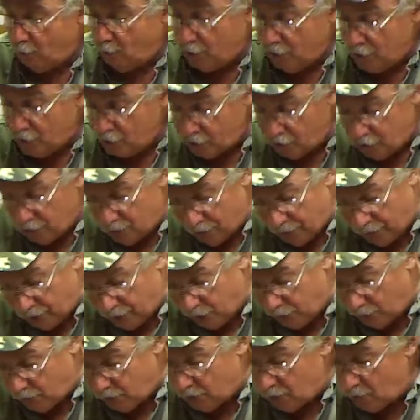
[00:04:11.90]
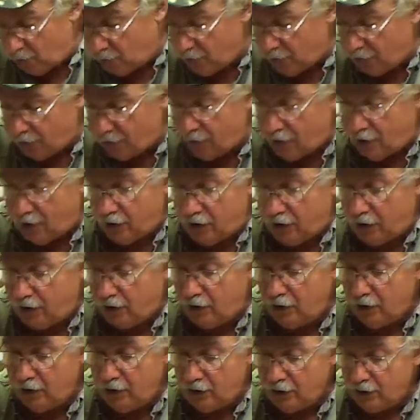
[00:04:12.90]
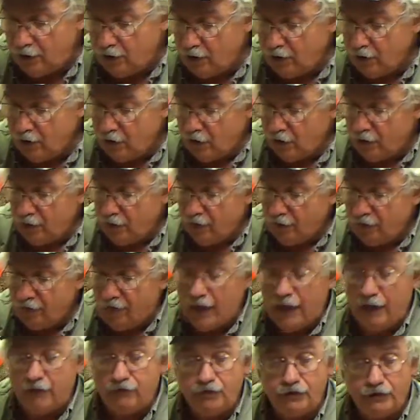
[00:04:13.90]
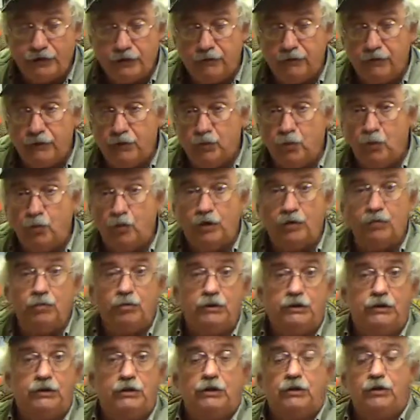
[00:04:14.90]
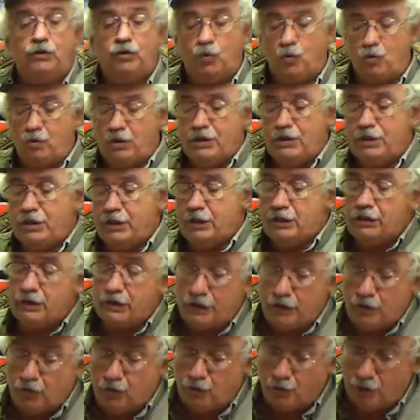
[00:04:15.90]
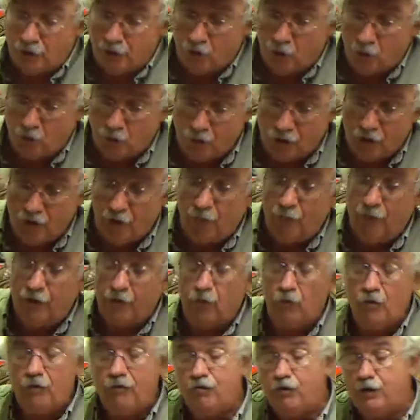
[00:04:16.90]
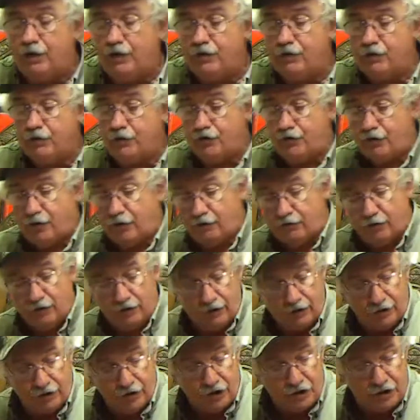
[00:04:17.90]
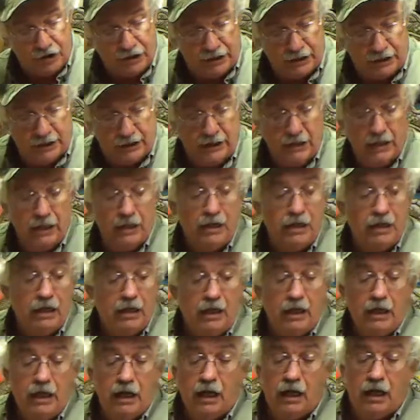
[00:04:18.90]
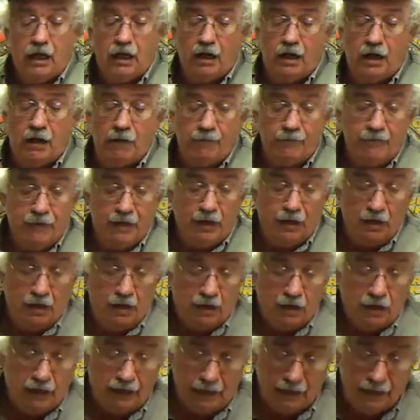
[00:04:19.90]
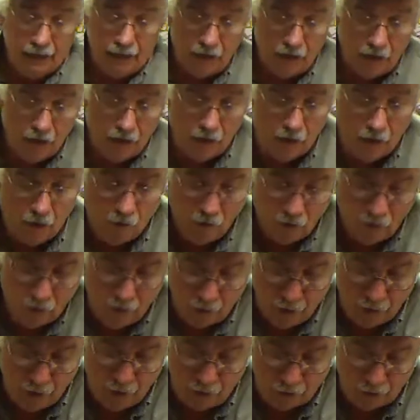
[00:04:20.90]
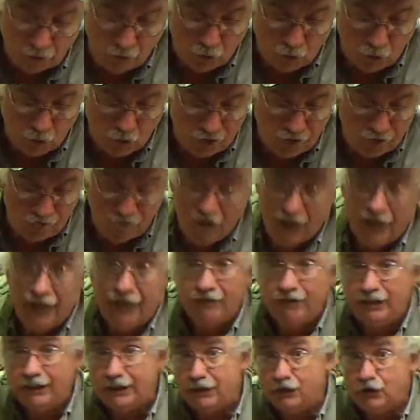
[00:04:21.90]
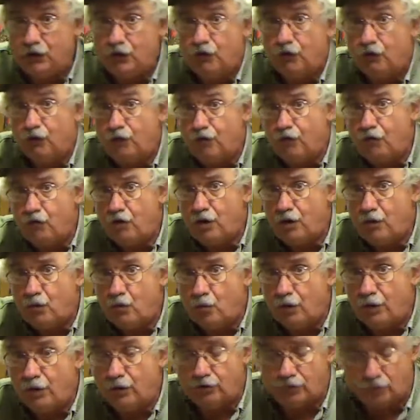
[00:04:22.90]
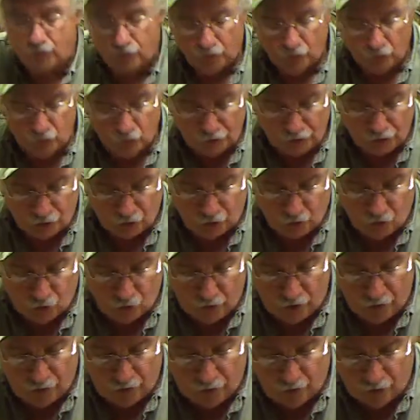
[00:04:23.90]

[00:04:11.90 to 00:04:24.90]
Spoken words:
used to build them with 571, which is a 26-inch rear wheel, but we went to 700C. And all of them have 25-inch front wheels, which are quick